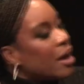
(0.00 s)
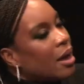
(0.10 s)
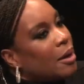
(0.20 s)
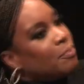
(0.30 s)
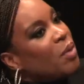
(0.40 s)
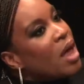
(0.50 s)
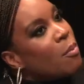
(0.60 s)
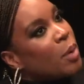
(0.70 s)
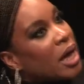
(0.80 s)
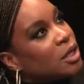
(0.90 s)
Um,
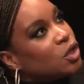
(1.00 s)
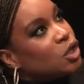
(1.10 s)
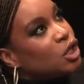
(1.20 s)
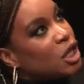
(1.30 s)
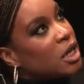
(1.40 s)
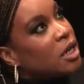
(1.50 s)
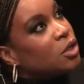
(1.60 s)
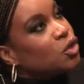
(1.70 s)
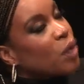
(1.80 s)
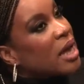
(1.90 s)
but
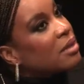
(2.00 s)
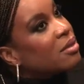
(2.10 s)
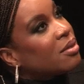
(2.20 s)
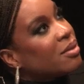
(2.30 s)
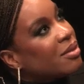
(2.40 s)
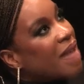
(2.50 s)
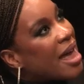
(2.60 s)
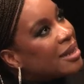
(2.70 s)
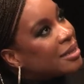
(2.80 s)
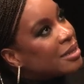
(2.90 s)
she
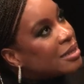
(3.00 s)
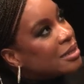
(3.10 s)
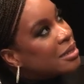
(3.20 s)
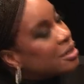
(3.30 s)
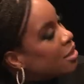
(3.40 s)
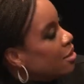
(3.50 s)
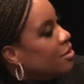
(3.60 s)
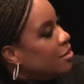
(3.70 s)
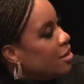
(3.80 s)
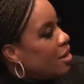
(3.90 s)
transcends
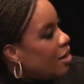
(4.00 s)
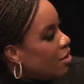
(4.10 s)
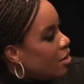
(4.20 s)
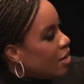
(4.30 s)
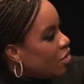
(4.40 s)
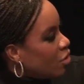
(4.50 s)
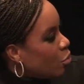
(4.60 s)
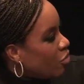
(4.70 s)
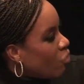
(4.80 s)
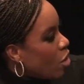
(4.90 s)
in this
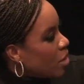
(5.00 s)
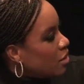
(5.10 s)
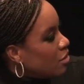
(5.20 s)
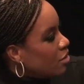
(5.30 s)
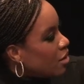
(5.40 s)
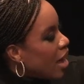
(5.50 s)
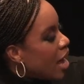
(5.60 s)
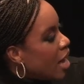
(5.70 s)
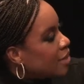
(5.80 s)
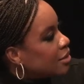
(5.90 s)
performance. Mm-hmm.
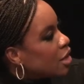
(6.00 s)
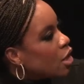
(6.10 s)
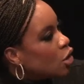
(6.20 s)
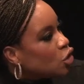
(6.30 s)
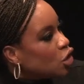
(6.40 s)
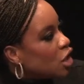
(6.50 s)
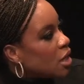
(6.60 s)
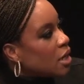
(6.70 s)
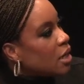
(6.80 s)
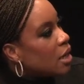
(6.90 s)
And
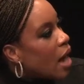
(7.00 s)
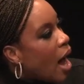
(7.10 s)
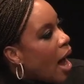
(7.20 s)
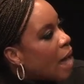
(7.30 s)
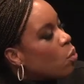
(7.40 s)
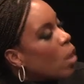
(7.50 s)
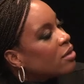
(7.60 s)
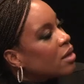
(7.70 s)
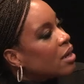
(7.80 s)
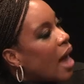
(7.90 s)
she, I, I,
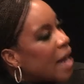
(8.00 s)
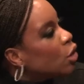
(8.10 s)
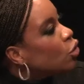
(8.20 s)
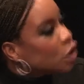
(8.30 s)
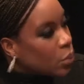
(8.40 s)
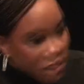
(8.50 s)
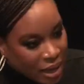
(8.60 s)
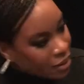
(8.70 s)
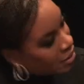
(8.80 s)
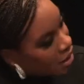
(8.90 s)
wasn't, I knew she was
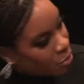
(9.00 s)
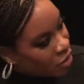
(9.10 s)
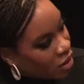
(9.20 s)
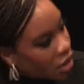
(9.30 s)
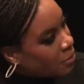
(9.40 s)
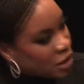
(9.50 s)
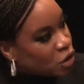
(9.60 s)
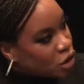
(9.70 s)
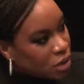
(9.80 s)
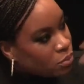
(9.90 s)
excellent, but the, I mean,
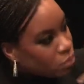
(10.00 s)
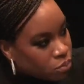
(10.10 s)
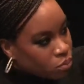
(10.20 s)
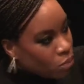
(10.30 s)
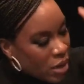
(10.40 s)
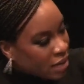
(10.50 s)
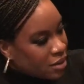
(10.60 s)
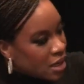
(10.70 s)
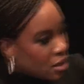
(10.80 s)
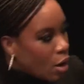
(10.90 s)
she
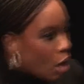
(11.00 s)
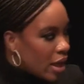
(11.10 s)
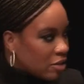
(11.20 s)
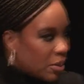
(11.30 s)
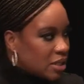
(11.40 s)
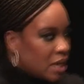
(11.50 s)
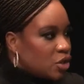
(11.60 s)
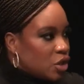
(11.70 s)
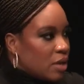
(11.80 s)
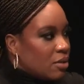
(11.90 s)
exceeded all
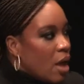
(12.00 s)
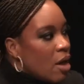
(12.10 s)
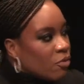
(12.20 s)
expectations.